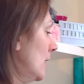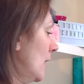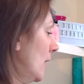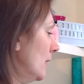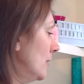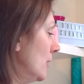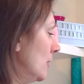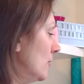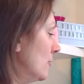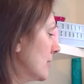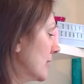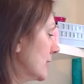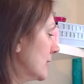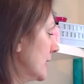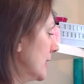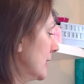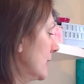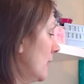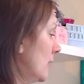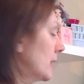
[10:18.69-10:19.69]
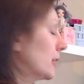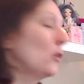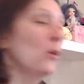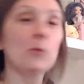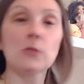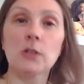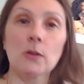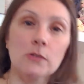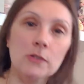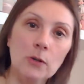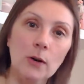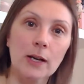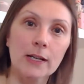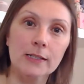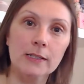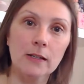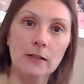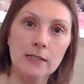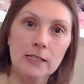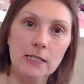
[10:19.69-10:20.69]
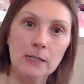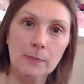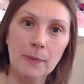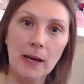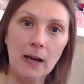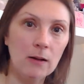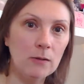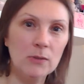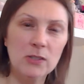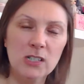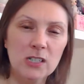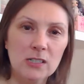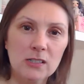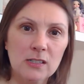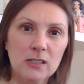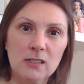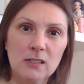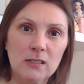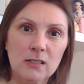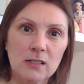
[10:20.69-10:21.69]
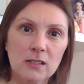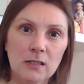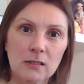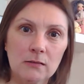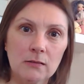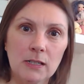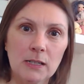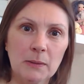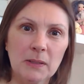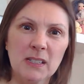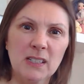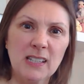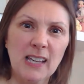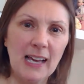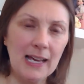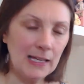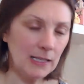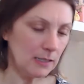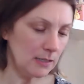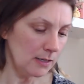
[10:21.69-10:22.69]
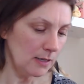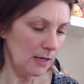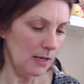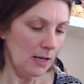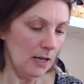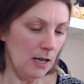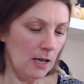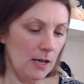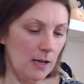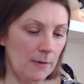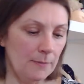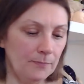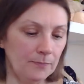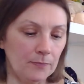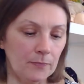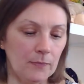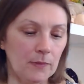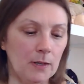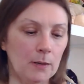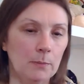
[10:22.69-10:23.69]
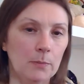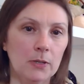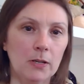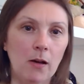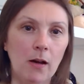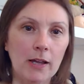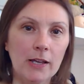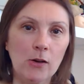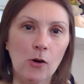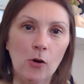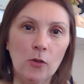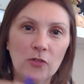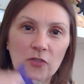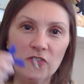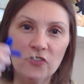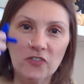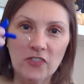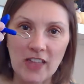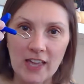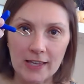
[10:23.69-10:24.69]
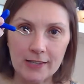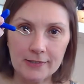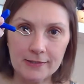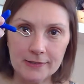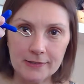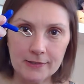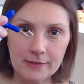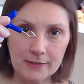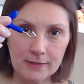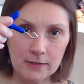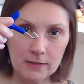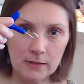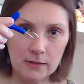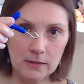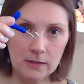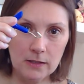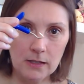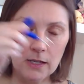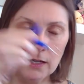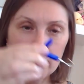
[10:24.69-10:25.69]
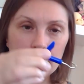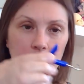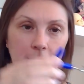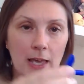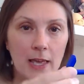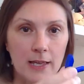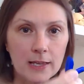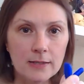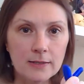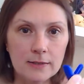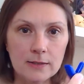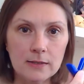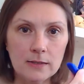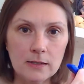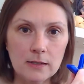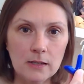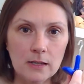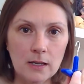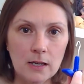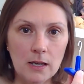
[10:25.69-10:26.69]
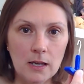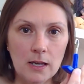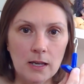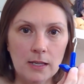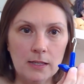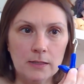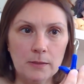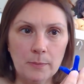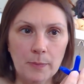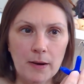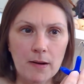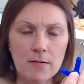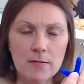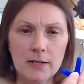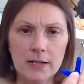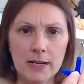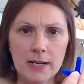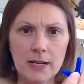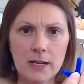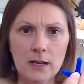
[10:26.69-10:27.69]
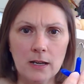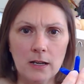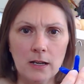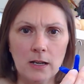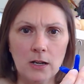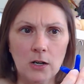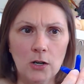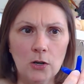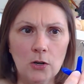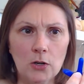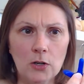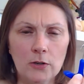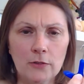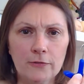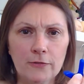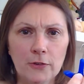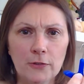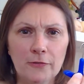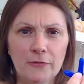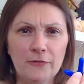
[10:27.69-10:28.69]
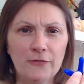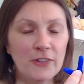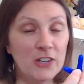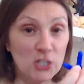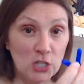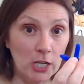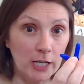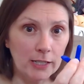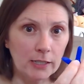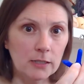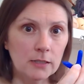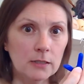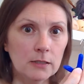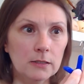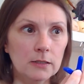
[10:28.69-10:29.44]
Another thing that I got, which I was quite excited about, which is, you know, a bit sad, but I got this. This is apparently a hook for fishing.